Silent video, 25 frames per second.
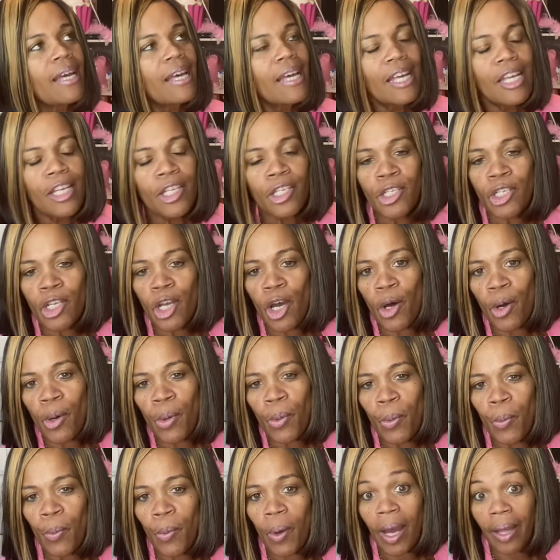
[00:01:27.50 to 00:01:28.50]

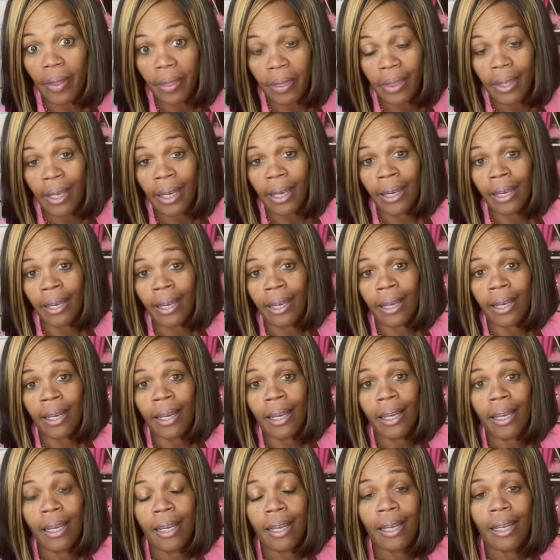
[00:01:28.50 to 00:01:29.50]
So one thing
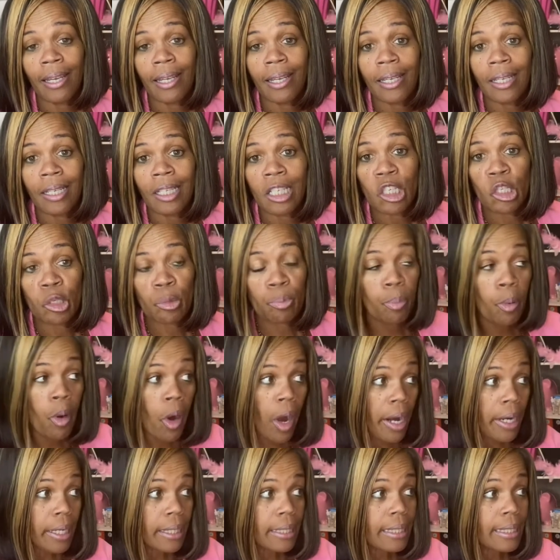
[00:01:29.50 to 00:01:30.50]

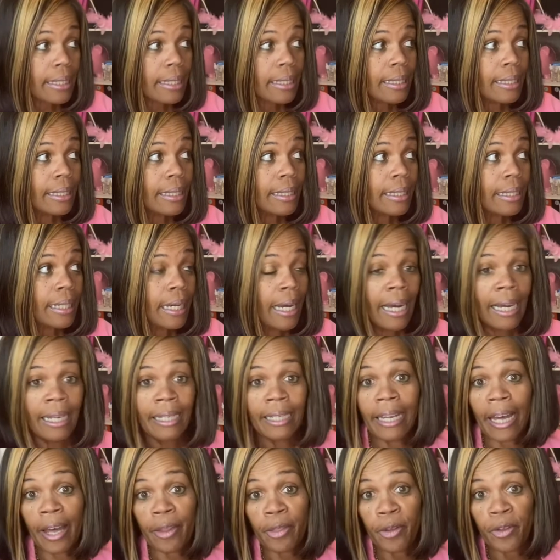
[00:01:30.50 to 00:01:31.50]
sparked
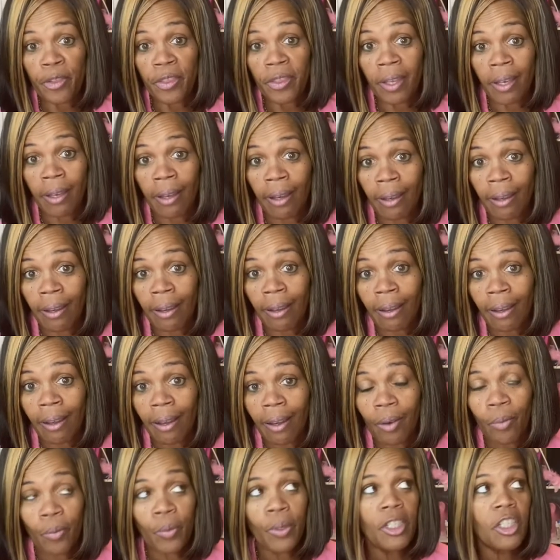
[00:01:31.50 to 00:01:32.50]
another thing,
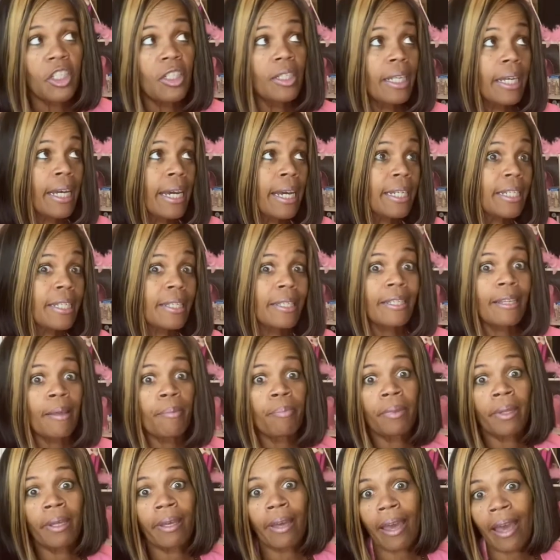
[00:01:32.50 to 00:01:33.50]
which led to
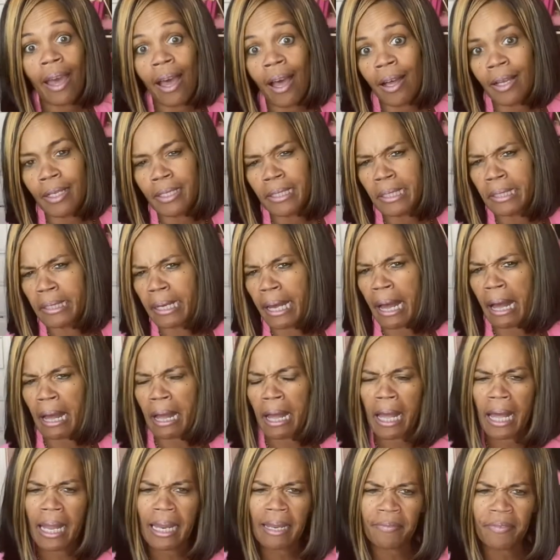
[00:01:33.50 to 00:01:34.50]
something else. And now
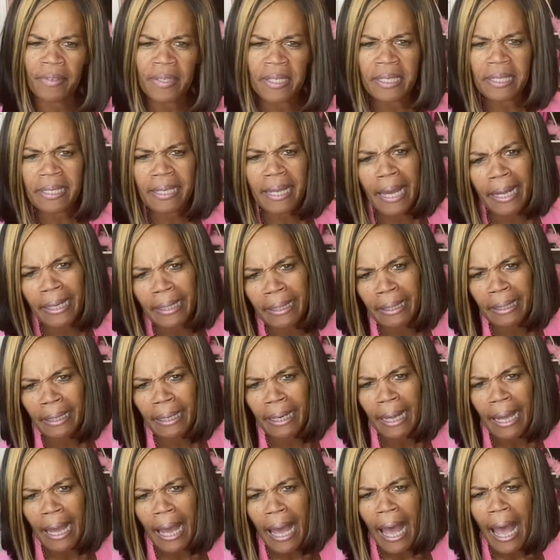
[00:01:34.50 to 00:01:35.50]
all of a sudden,
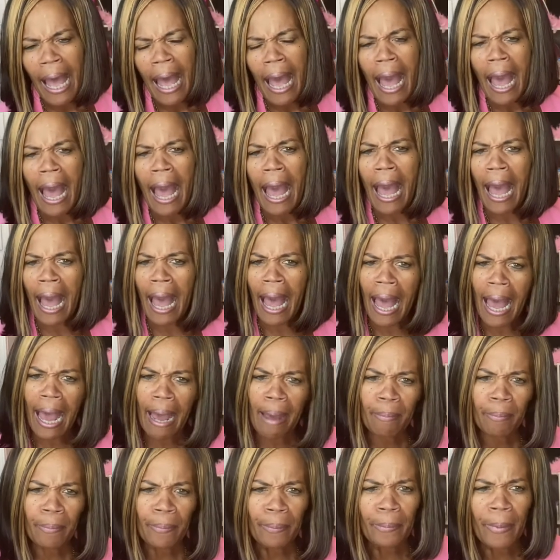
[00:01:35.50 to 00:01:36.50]

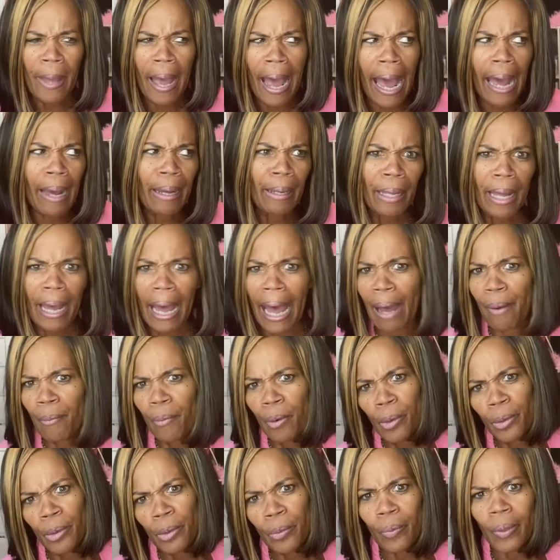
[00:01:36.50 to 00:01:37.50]
I
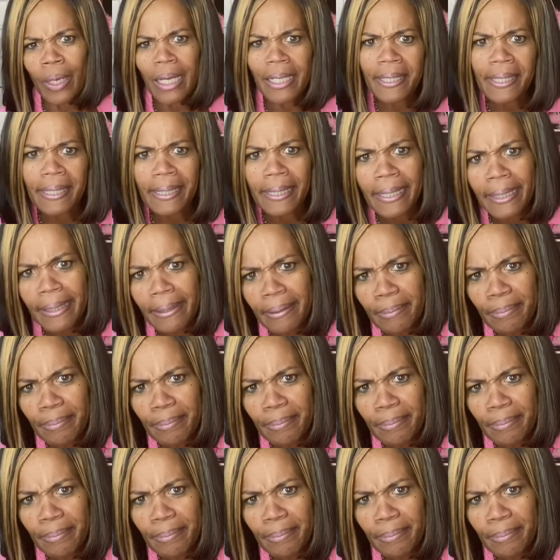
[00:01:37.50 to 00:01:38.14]
want a wristlet.